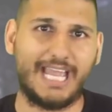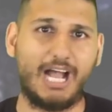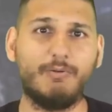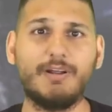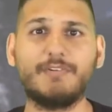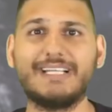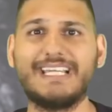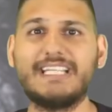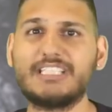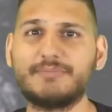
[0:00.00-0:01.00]
However,
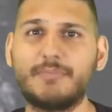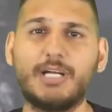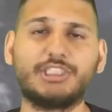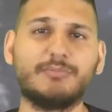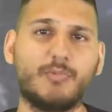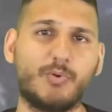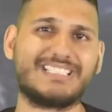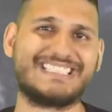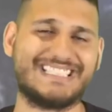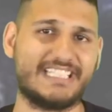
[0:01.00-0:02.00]
it is much more
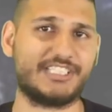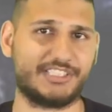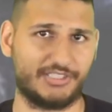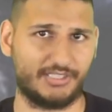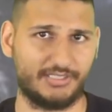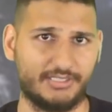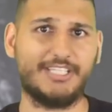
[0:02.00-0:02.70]
sinister.